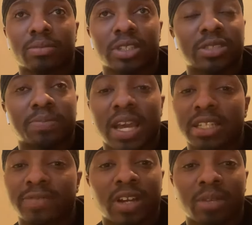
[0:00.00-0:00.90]
these
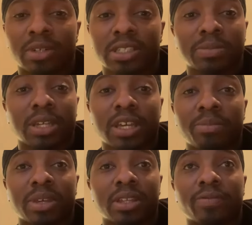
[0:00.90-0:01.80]
past 5 months, man, have
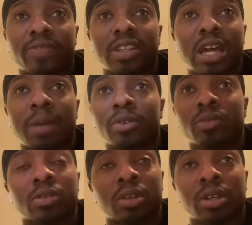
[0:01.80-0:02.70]
been
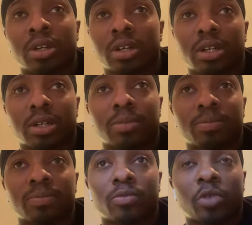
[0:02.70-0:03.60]
phenomenal. When
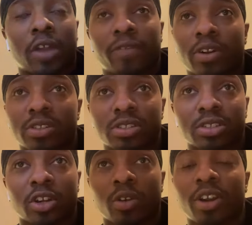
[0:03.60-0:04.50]
I first,
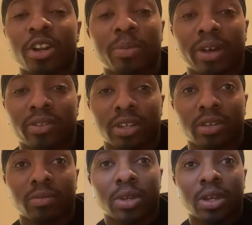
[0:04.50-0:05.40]
heard about
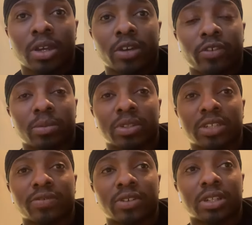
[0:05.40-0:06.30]
them from a
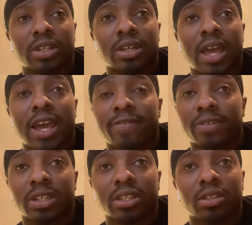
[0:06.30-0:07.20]
different
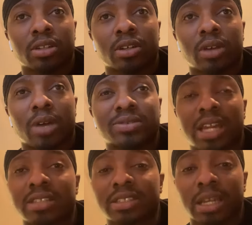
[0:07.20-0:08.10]
athlete, I was
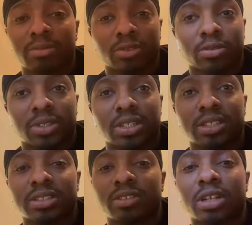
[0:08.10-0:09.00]
kind of skeptical
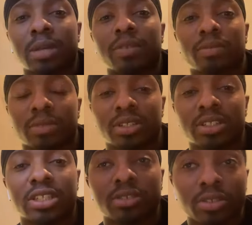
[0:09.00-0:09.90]
because, coming from a
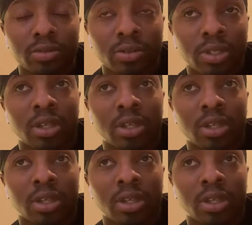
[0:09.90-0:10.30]
D2,